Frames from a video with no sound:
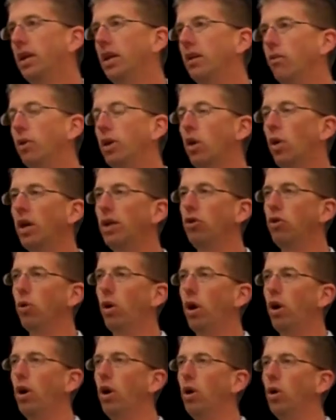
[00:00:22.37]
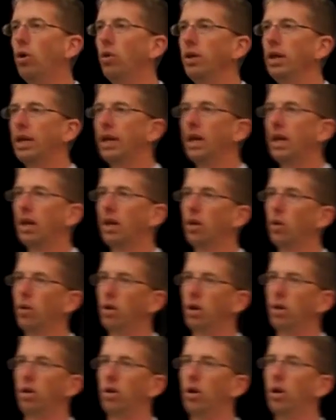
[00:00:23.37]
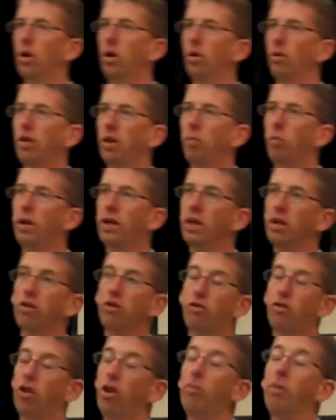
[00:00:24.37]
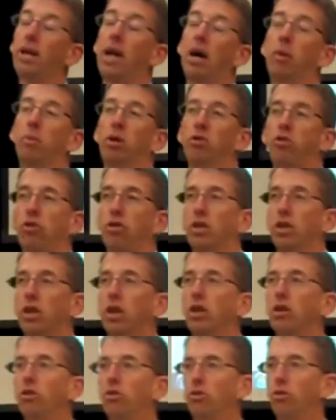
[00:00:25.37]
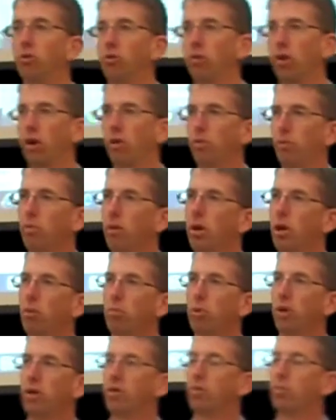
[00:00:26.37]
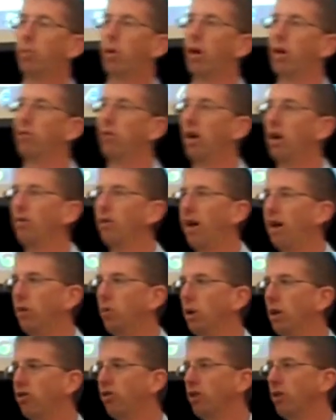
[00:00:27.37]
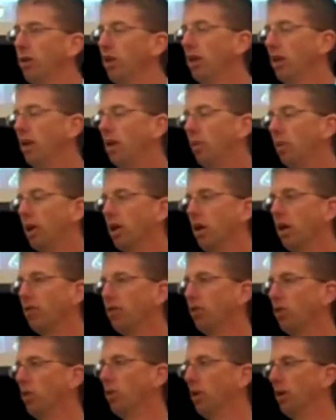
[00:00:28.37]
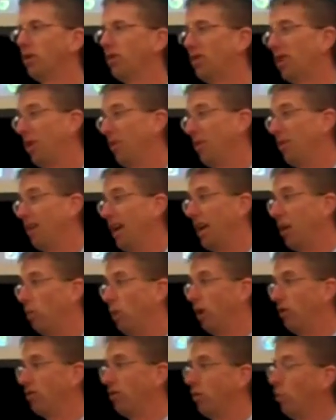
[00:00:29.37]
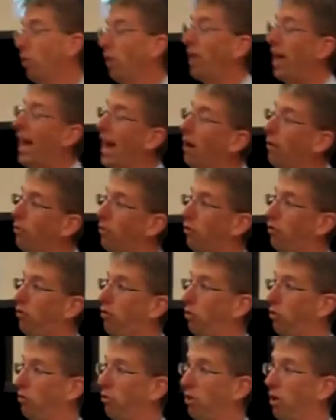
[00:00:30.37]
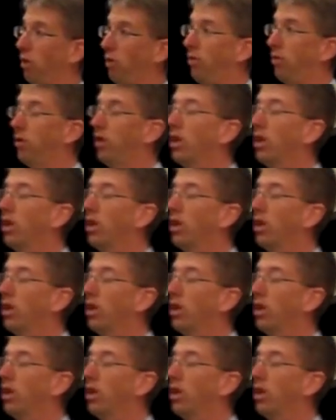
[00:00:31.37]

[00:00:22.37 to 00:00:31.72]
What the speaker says: We go ahead and do our own and get it going on our own, then we can determine how much of the student growth plays a part of our evaluation. We can also start with evaluation without the student growth,